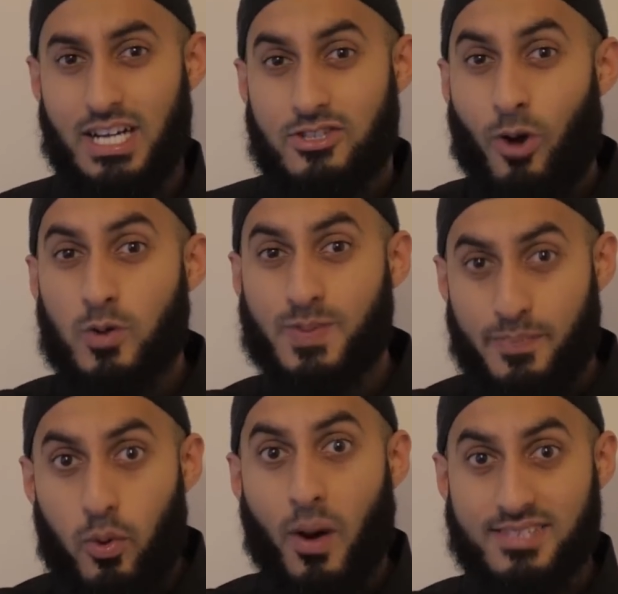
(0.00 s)
Those
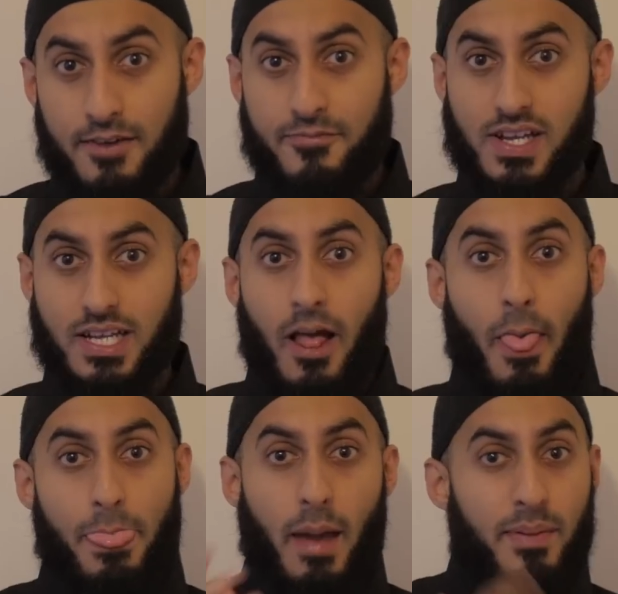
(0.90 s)
people who are suffering,
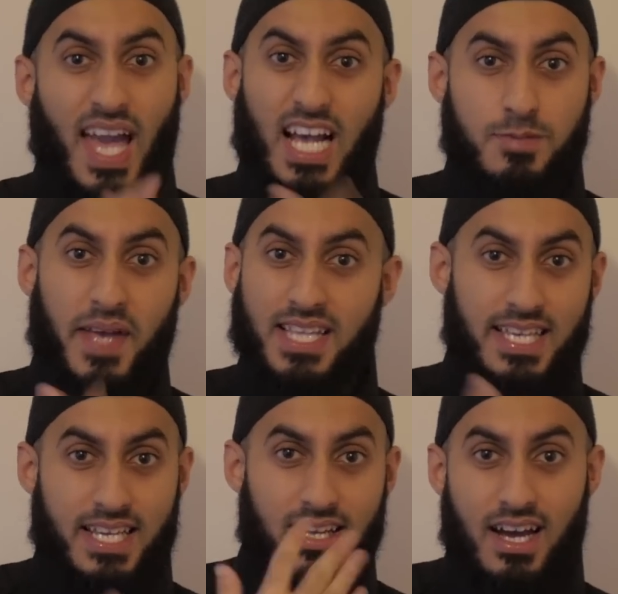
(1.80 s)
they're being
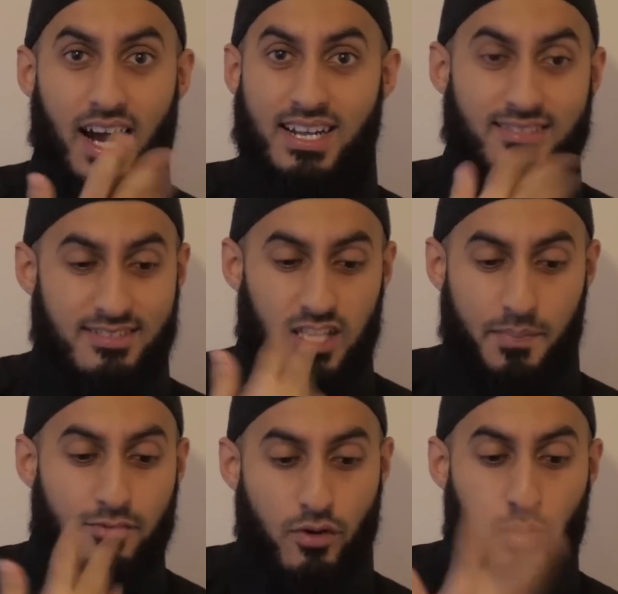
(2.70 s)
expiated. Their sins are
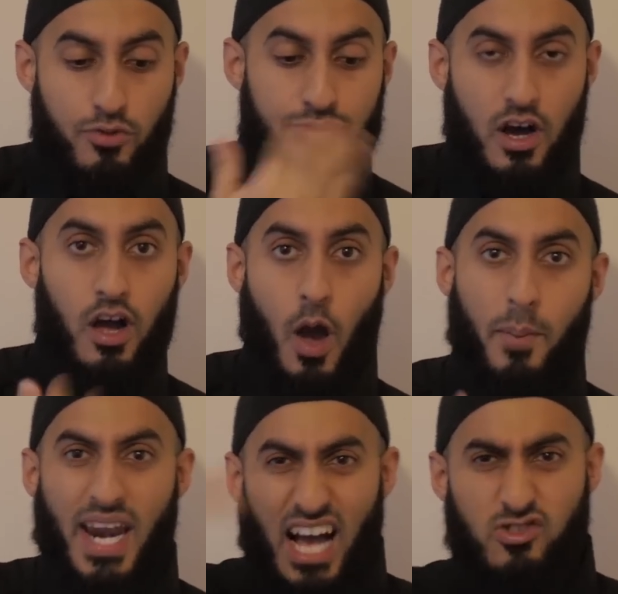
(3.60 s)
being removed.
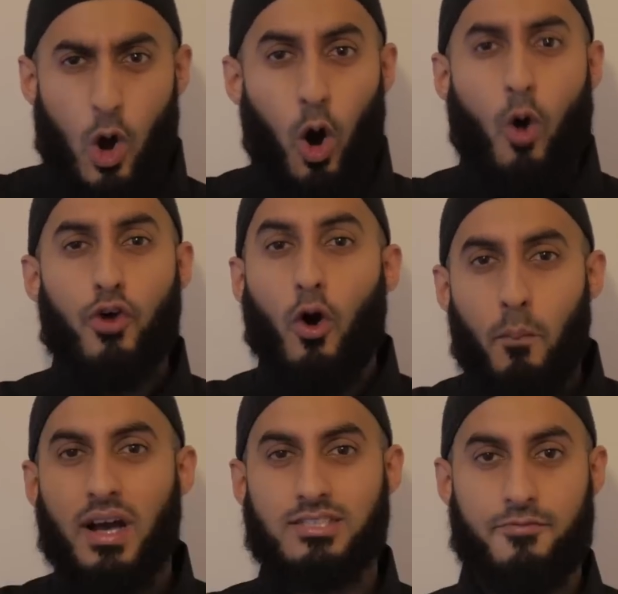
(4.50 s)
But as a whole, the
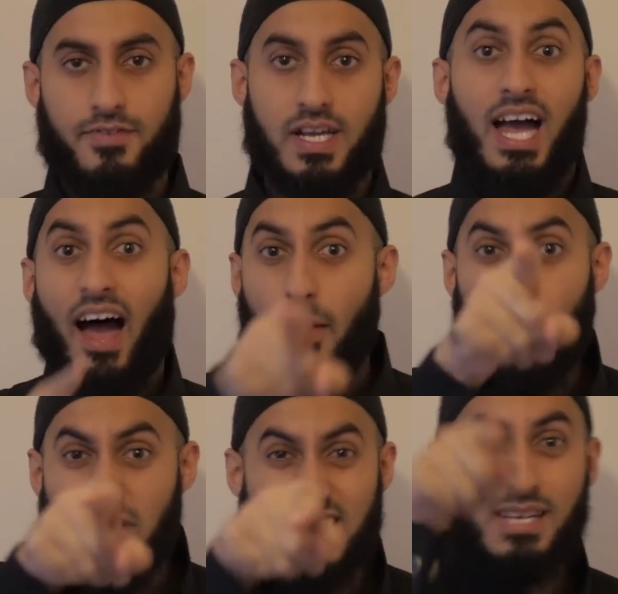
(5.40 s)
ummah is suffering. And the
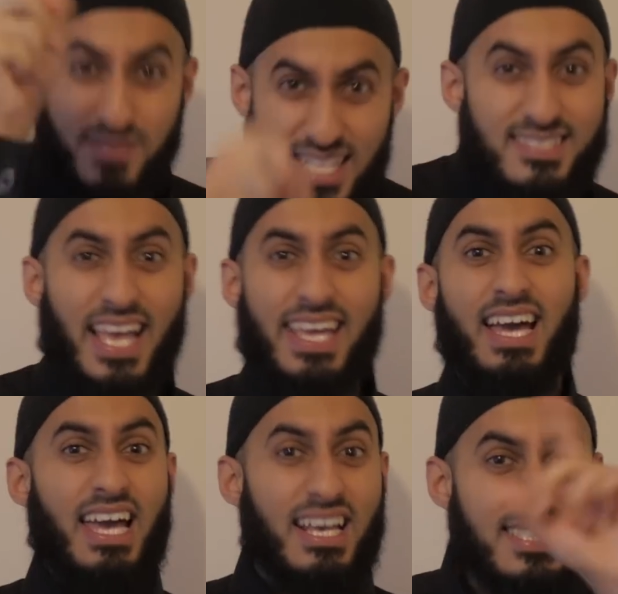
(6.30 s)
Prophet did say,
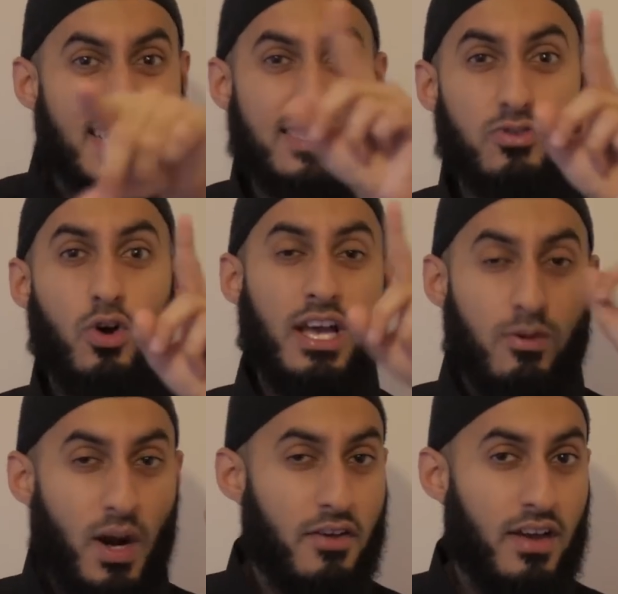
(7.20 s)
he said to
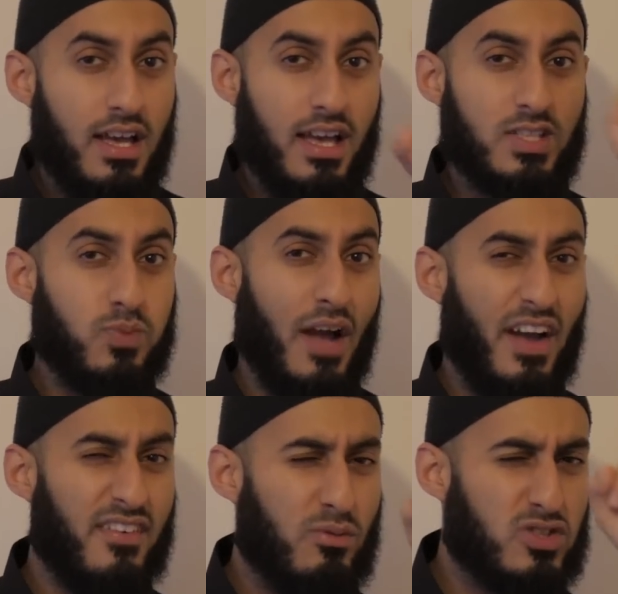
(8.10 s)
his wife,
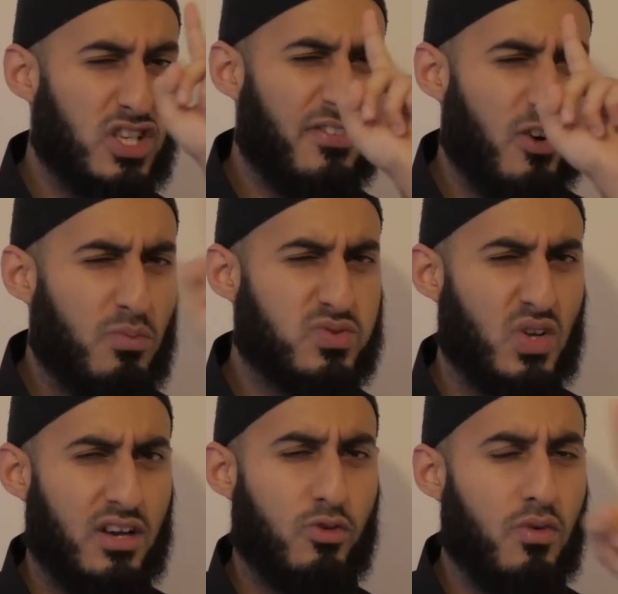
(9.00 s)
it was either
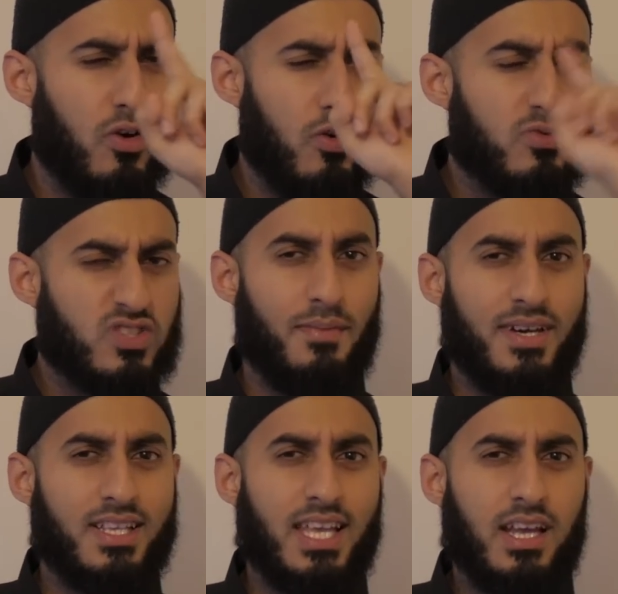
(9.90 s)

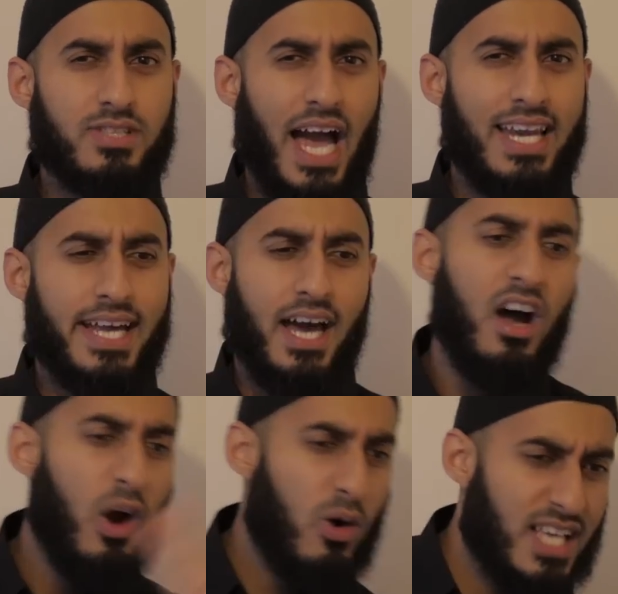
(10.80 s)
Salama radiallahu ta'ala anha or